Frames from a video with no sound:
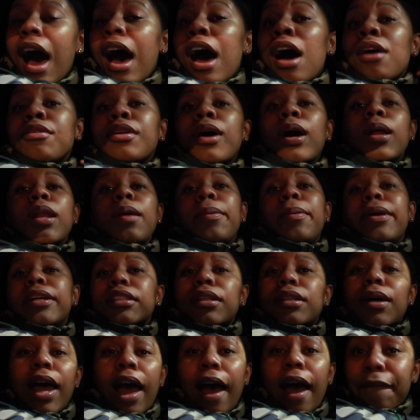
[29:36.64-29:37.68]
I don't know. It
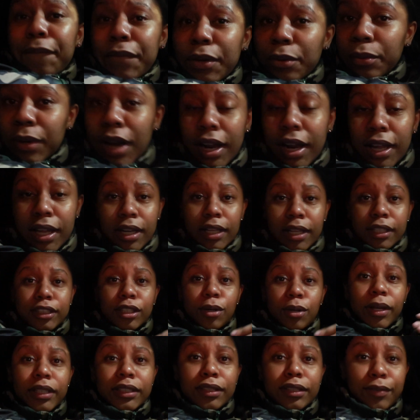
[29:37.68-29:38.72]
depends on how I feel when I get in.
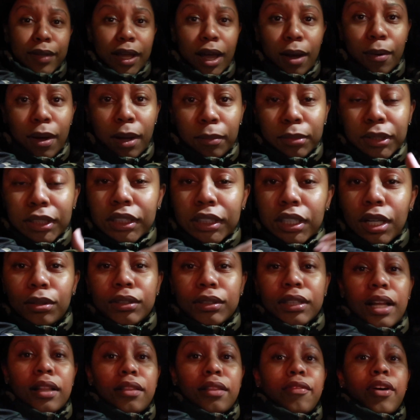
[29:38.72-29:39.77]
So as of now, I'm just
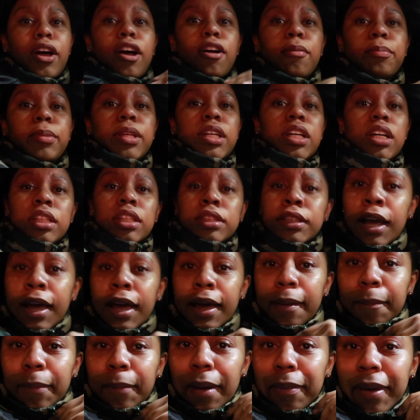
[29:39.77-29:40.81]
closing out the vlog because
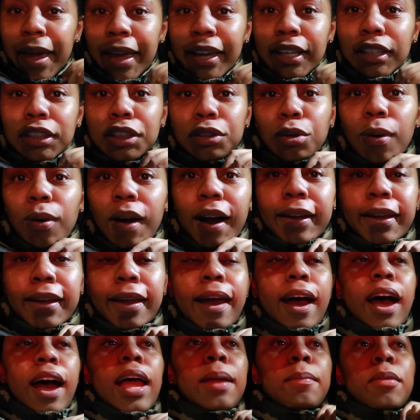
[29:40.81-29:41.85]
baby A is
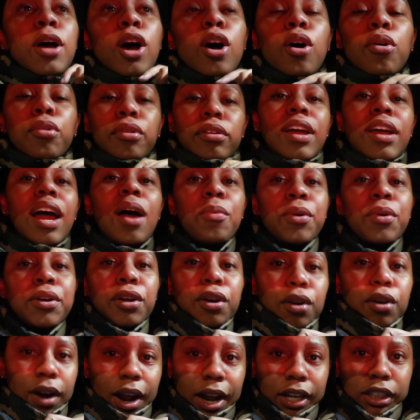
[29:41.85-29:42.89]
crying. I'm hungry. I want
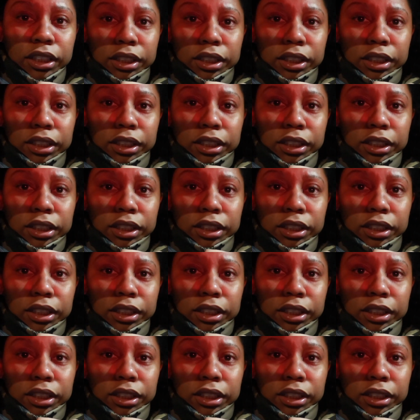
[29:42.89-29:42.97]
to cry.